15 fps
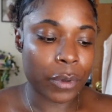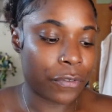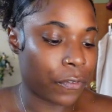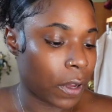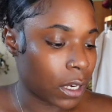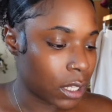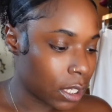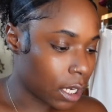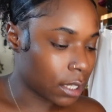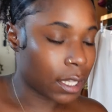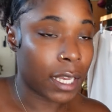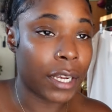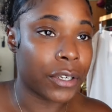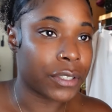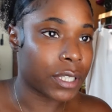we finally got the
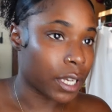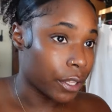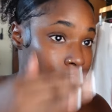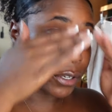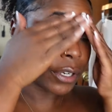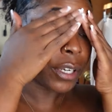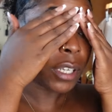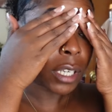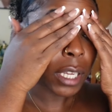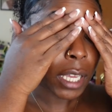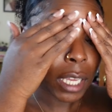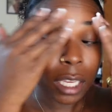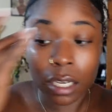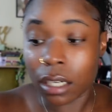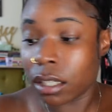hair together.
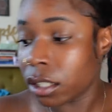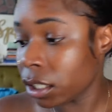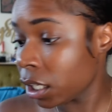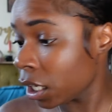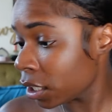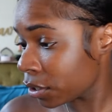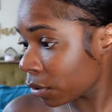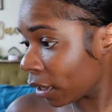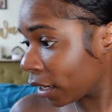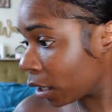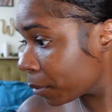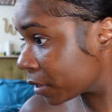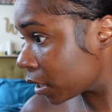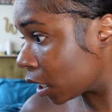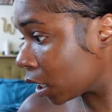And yeah, so like I
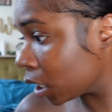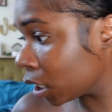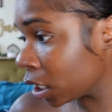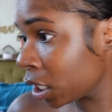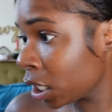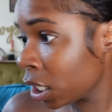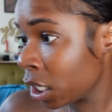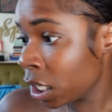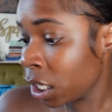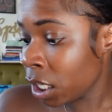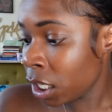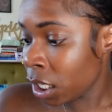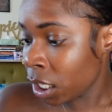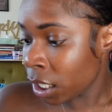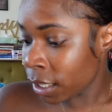was saying,
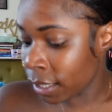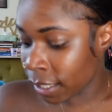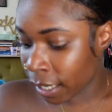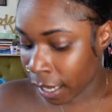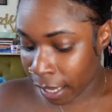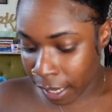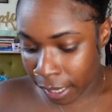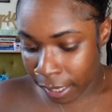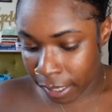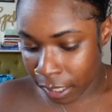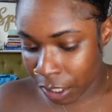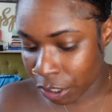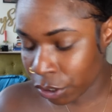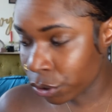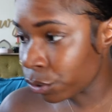the guy,
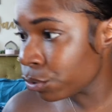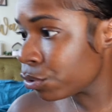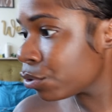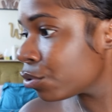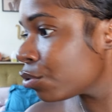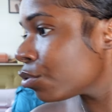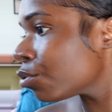he used